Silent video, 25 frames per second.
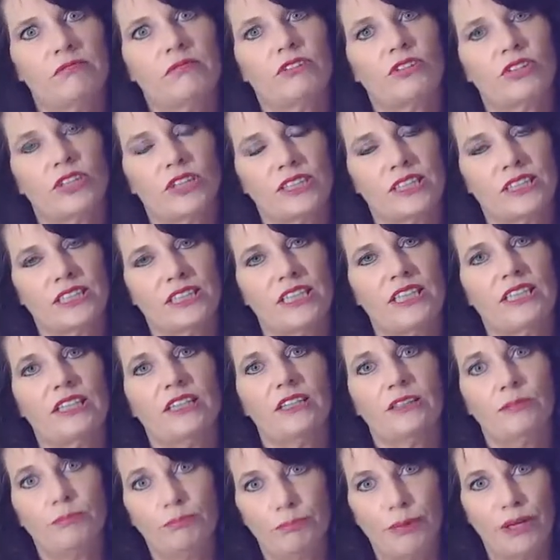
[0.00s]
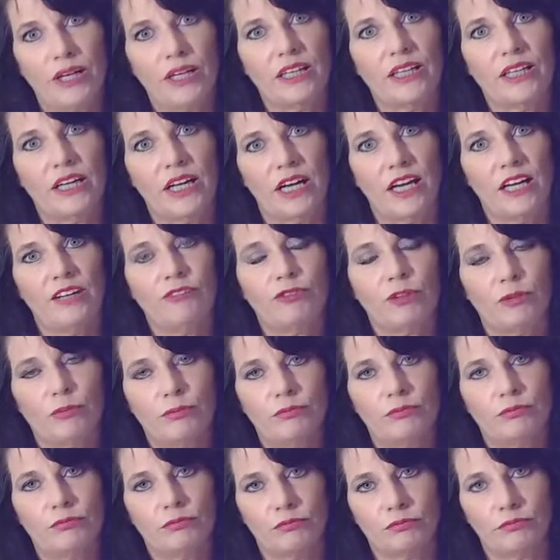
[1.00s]
Christina, Bug, and I
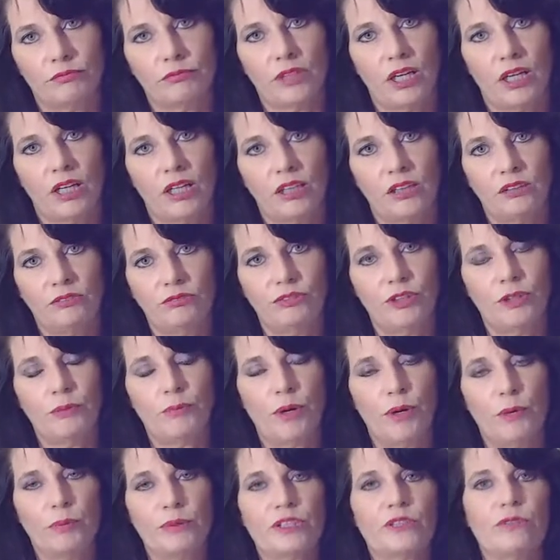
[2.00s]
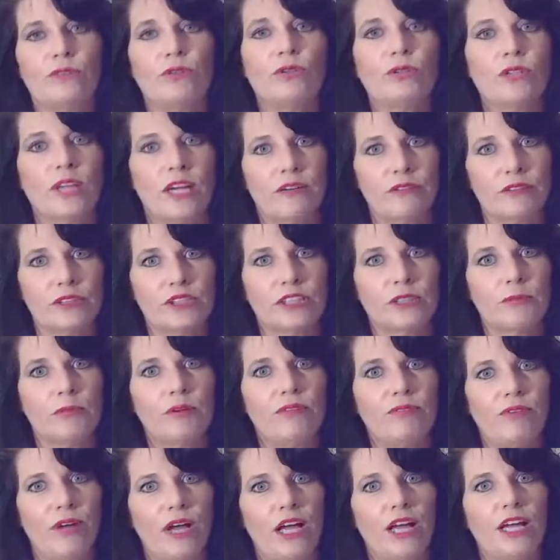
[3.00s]
from uh, Repurposeful gave her some
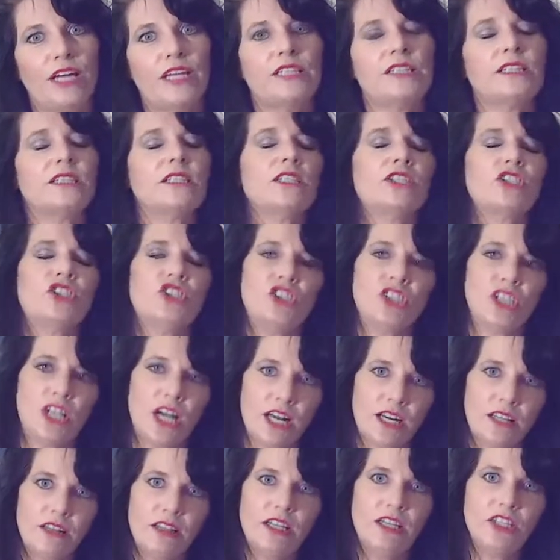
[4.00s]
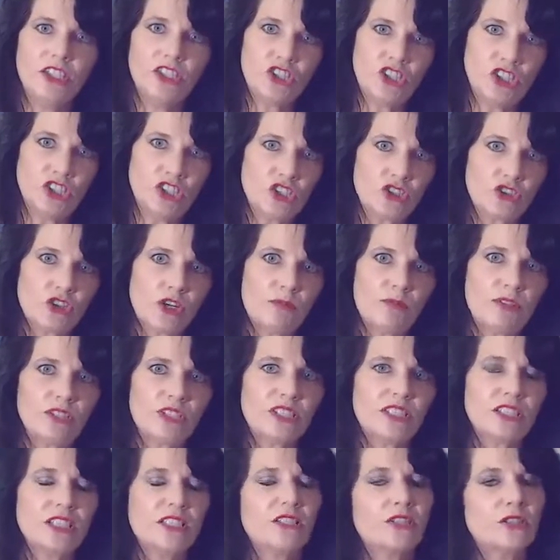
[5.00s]
advice and she got in there and she scrubbed her
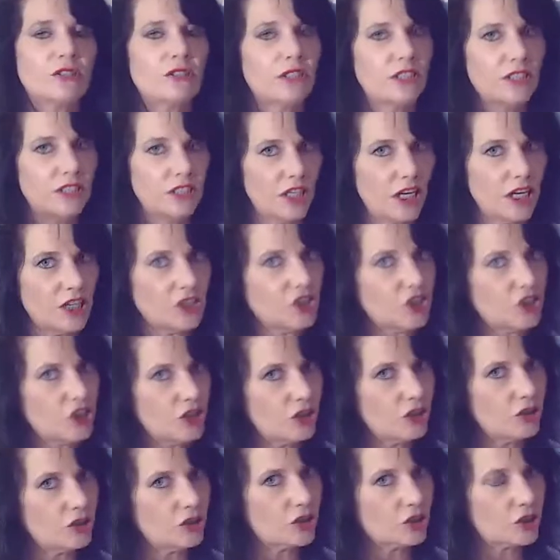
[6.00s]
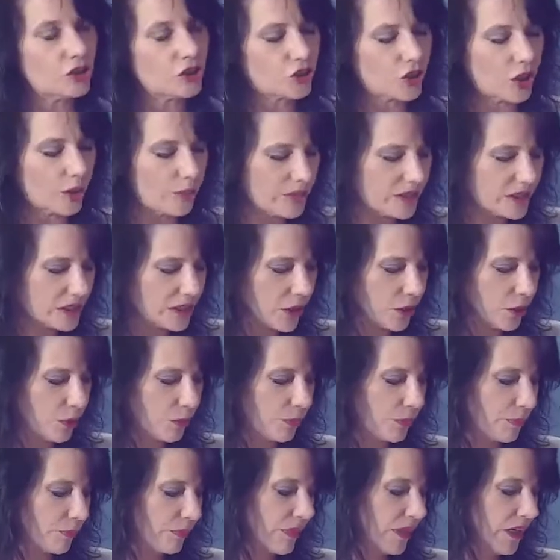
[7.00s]
stencil. And yes, she used her scrubby
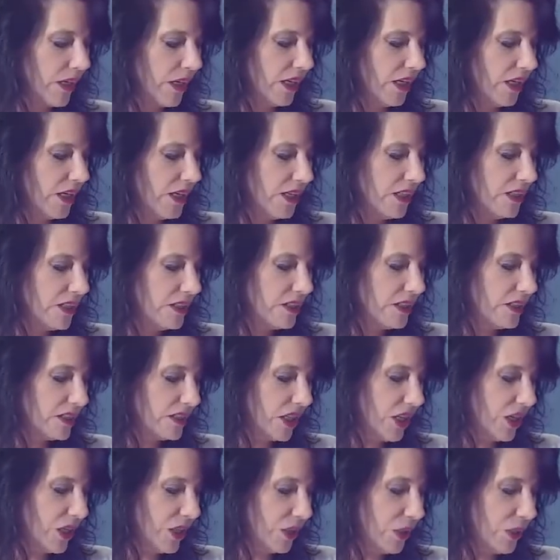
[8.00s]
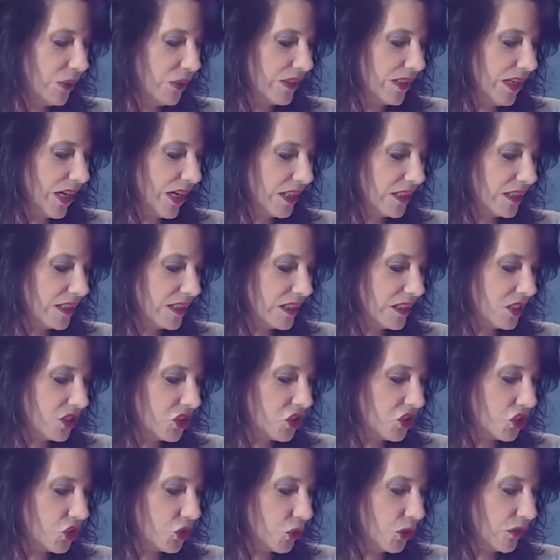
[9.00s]
soap. So Kelly says
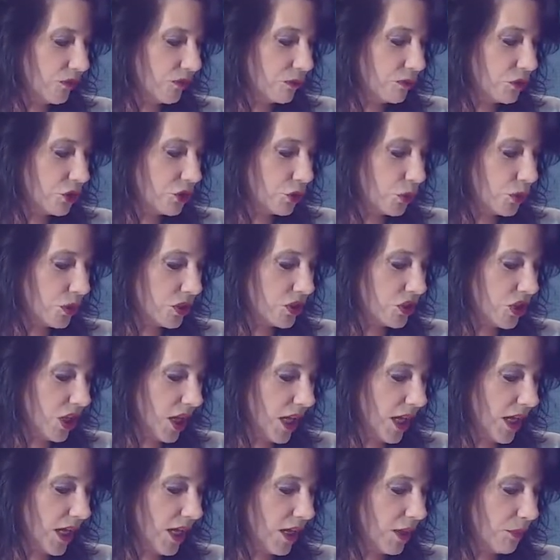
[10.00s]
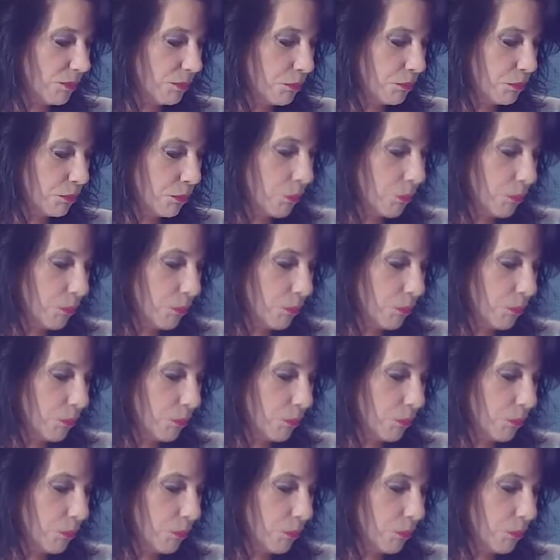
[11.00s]
she's joining from Georgia.